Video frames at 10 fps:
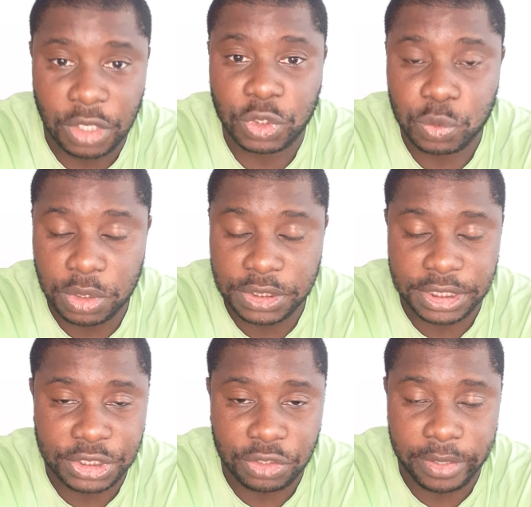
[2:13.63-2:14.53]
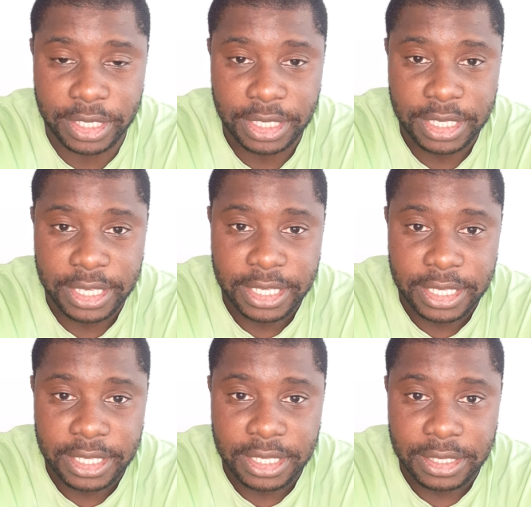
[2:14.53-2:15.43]
Swansea, sorry,
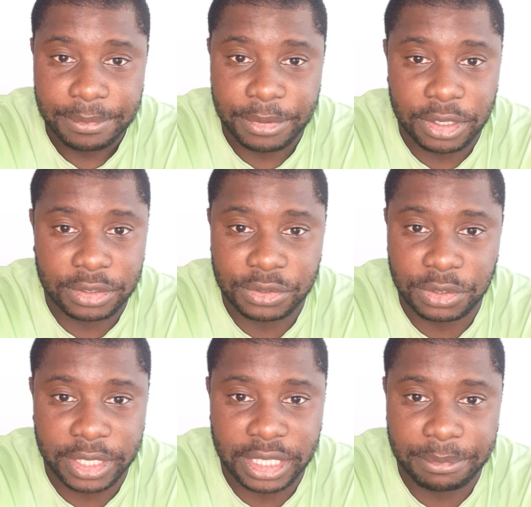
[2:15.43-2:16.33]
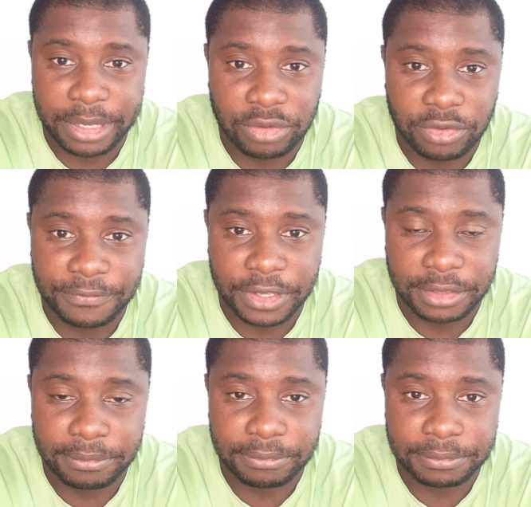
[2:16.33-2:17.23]
but couldn't get the better of
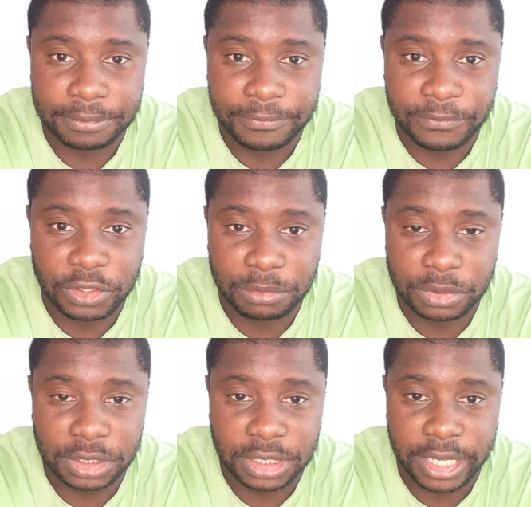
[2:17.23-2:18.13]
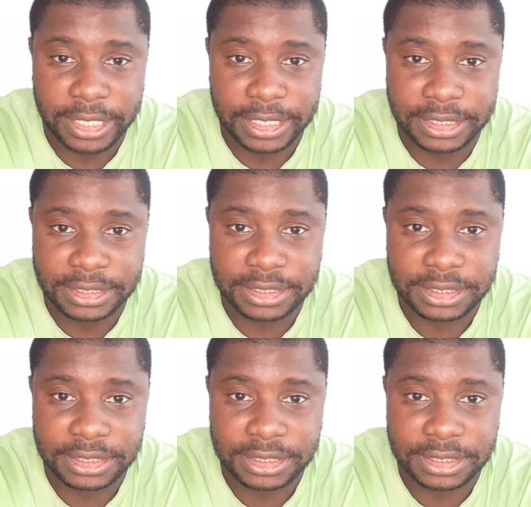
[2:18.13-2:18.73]
Fulham on the night. And